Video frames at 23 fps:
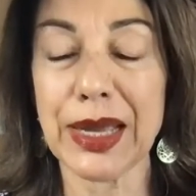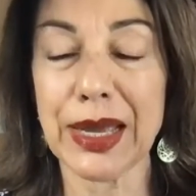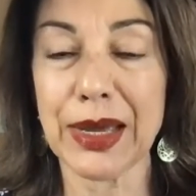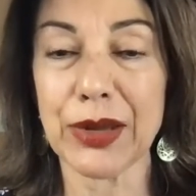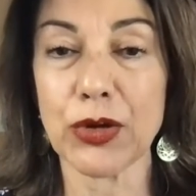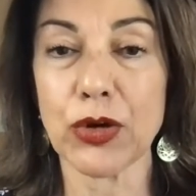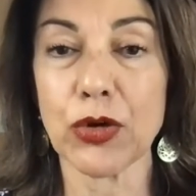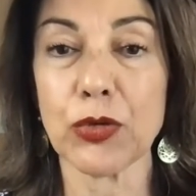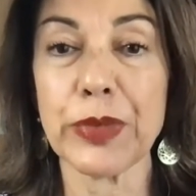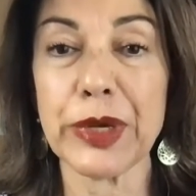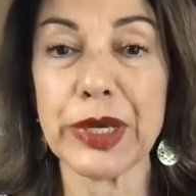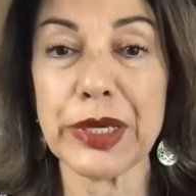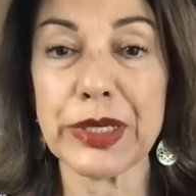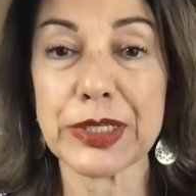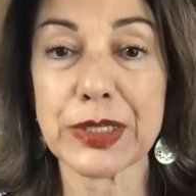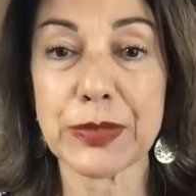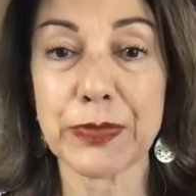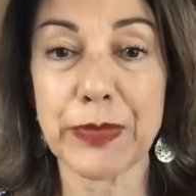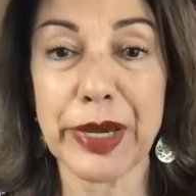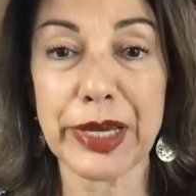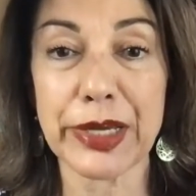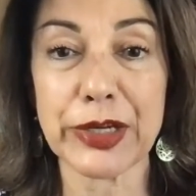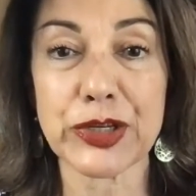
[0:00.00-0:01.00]
and obese
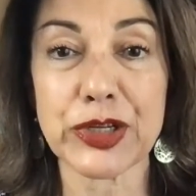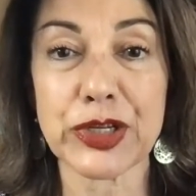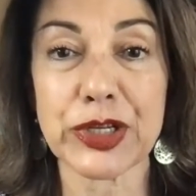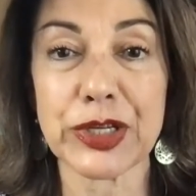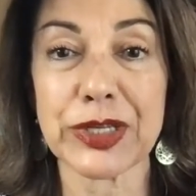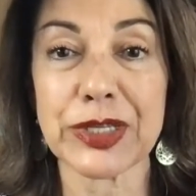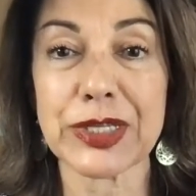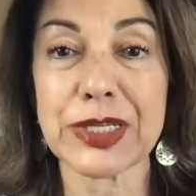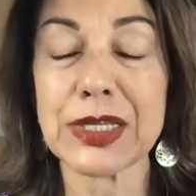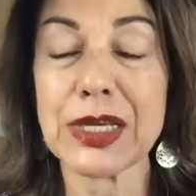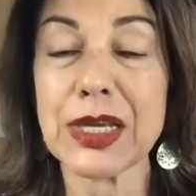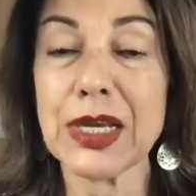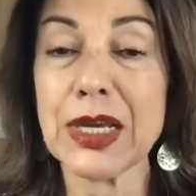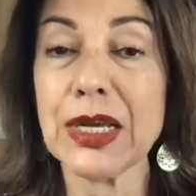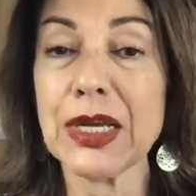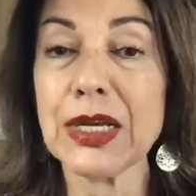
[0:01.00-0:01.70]
patients.